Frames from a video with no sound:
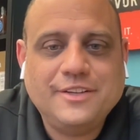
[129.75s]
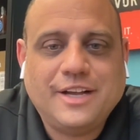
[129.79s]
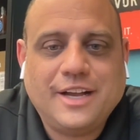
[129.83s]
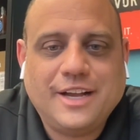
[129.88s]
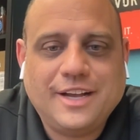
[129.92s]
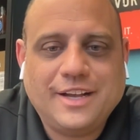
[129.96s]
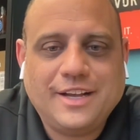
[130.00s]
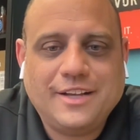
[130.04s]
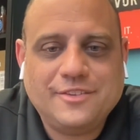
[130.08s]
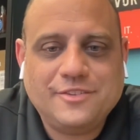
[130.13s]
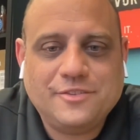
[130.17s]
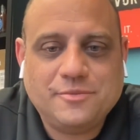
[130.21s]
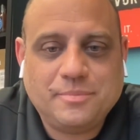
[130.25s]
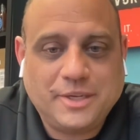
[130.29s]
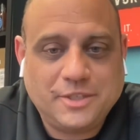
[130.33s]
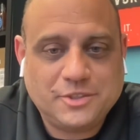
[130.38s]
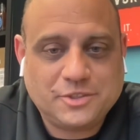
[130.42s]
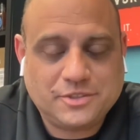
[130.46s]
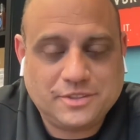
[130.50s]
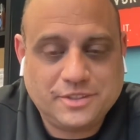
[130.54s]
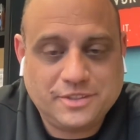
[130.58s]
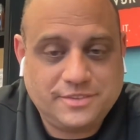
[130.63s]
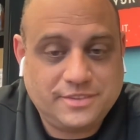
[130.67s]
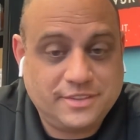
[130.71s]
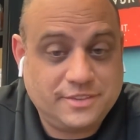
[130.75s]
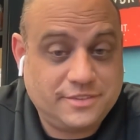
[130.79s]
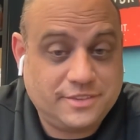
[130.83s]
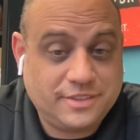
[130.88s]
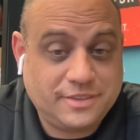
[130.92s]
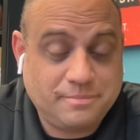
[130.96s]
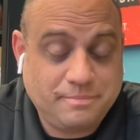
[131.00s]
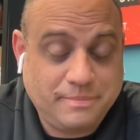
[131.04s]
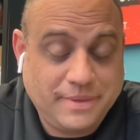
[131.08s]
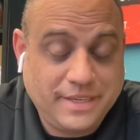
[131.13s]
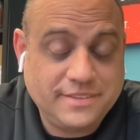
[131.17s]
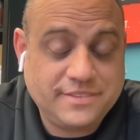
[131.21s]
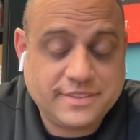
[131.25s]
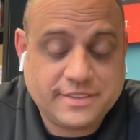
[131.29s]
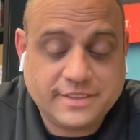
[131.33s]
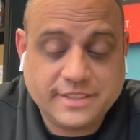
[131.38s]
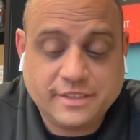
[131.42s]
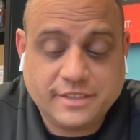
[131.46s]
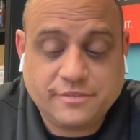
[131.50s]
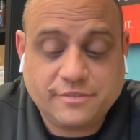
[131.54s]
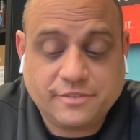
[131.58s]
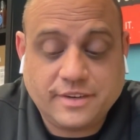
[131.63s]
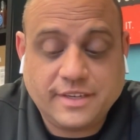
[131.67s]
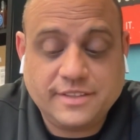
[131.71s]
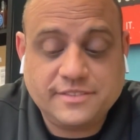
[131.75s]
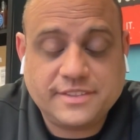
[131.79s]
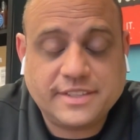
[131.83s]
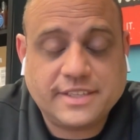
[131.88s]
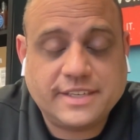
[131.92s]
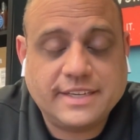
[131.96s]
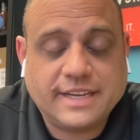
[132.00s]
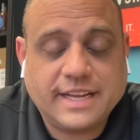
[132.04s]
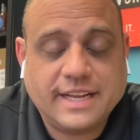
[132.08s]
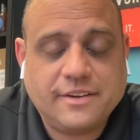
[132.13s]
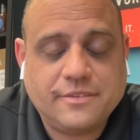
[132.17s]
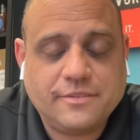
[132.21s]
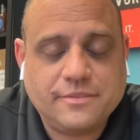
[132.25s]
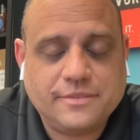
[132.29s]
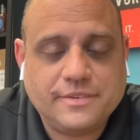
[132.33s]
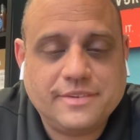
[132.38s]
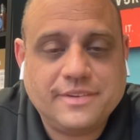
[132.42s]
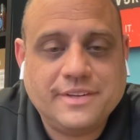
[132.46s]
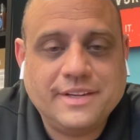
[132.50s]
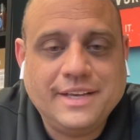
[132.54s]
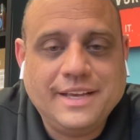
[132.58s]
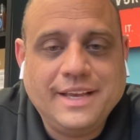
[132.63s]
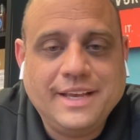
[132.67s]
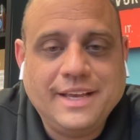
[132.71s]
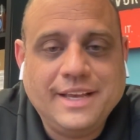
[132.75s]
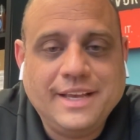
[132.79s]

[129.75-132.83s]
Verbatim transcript: uh, specialist as a basically a forensic accountant,